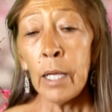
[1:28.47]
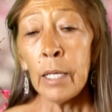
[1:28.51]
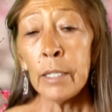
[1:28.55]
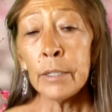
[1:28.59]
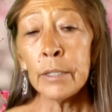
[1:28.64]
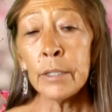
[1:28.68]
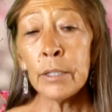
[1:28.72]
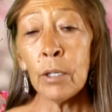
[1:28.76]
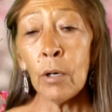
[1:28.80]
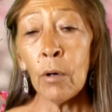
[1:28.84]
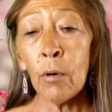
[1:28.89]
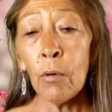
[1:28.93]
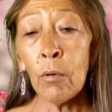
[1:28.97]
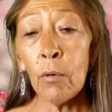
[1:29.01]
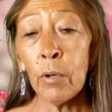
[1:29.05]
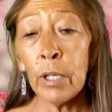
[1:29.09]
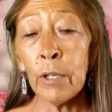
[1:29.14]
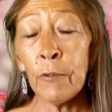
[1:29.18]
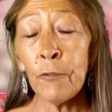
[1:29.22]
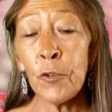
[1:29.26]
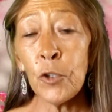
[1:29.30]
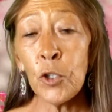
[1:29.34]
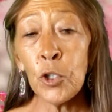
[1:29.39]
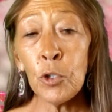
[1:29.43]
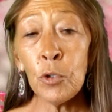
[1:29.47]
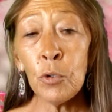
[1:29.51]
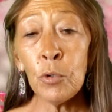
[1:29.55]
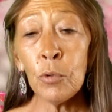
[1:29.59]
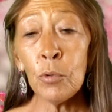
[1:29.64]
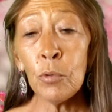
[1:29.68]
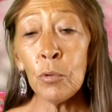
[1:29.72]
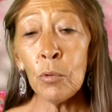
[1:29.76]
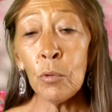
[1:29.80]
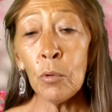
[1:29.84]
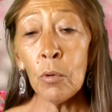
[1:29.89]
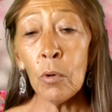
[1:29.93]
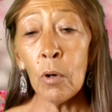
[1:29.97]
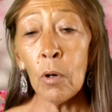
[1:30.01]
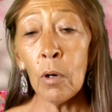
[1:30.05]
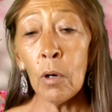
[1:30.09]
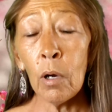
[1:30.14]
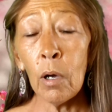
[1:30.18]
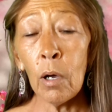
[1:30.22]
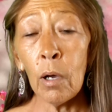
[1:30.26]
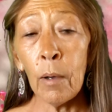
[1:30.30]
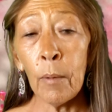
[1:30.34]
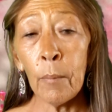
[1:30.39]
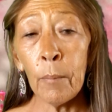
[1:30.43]
So if you
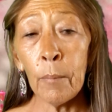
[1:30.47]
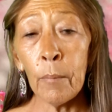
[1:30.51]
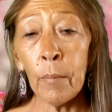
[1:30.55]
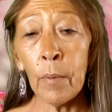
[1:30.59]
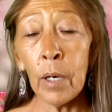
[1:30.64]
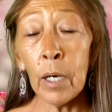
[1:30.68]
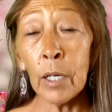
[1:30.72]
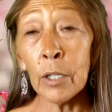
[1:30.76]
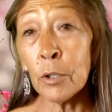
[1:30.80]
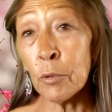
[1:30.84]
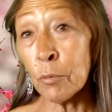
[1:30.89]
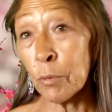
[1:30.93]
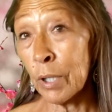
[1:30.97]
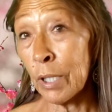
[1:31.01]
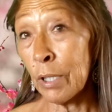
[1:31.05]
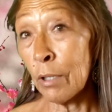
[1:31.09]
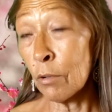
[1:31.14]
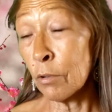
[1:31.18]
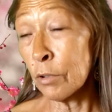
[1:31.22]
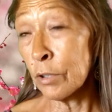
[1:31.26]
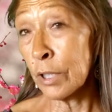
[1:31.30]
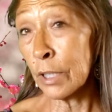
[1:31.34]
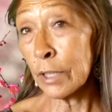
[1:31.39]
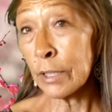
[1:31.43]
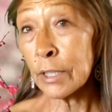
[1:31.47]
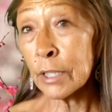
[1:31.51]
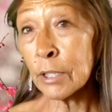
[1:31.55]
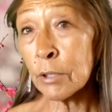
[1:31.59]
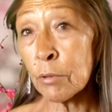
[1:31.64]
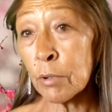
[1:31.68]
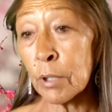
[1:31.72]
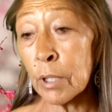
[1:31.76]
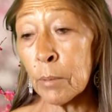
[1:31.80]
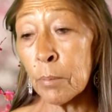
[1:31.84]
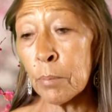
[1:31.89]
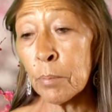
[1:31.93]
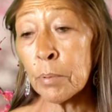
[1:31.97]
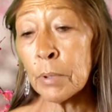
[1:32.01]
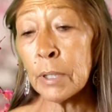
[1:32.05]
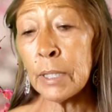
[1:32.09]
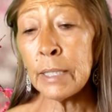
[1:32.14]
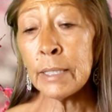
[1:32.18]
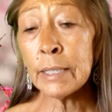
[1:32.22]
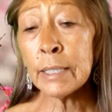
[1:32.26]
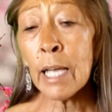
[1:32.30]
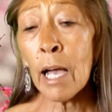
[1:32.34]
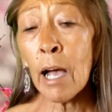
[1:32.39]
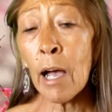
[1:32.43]
agree or disagree,
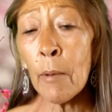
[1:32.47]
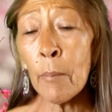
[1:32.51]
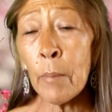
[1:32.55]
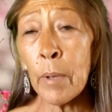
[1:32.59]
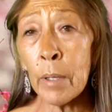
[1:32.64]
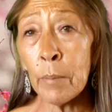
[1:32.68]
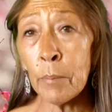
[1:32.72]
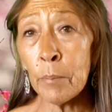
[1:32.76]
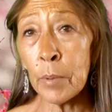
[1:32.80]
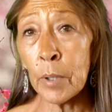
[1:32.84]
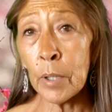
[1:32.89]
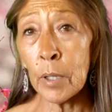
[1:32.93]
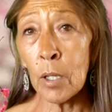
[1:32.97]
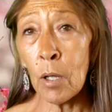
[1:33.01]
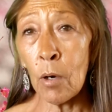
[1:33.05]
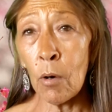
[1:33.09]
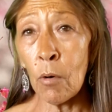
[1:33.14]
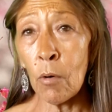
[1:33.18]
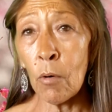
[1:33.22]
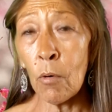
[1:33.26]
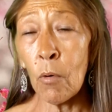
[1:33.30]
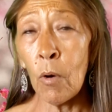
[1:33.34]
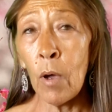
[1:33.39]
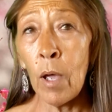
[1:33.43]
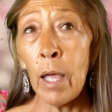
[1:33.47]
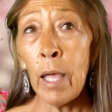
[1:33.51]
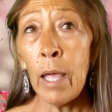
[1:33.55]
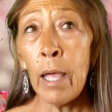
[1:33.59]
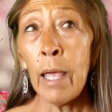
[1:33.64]
please comment below